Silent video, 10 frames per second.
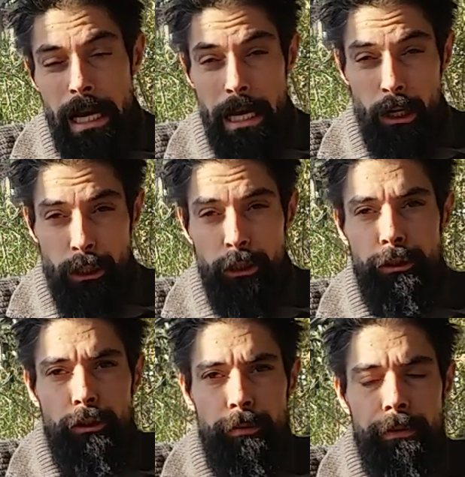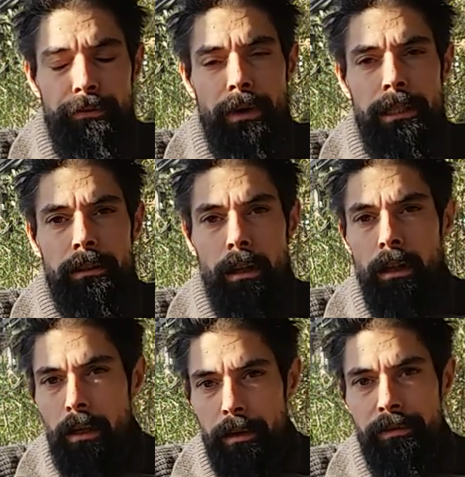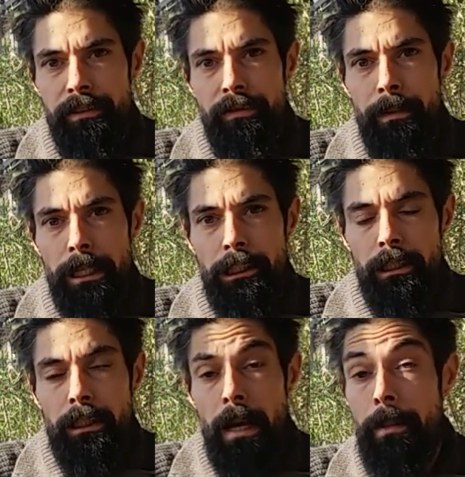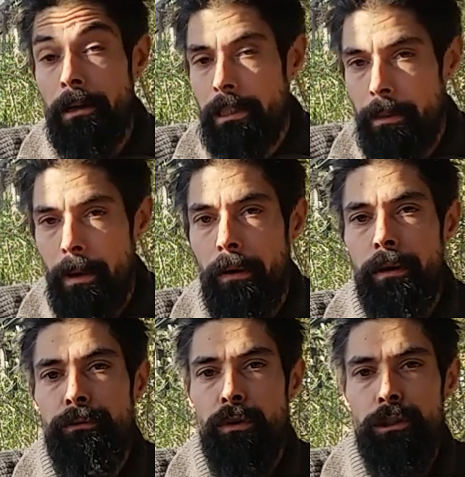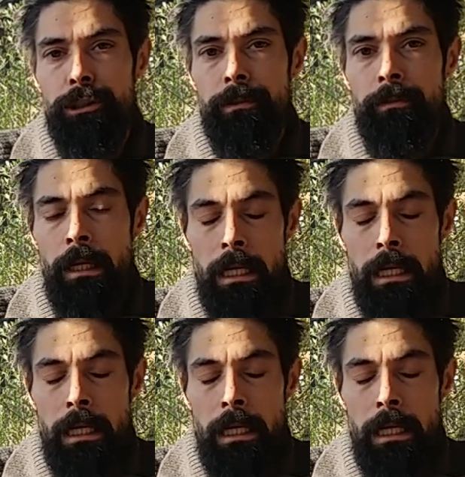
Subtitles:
and on YouTube you find a lot of information about the American version.